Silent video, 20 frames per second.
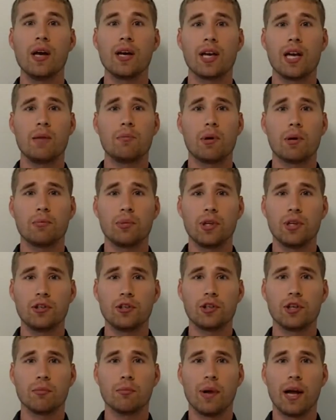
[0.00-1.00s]
keep our blood
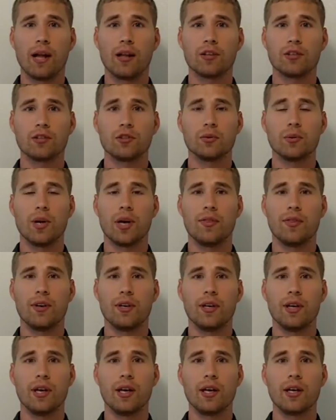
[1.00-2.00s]
sugar balanced throughout the
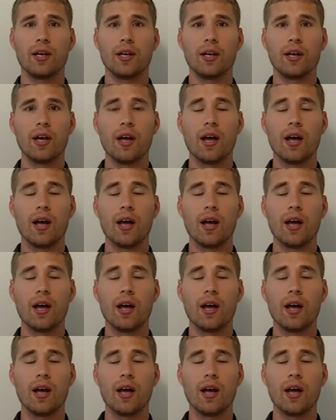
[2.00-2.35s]
day.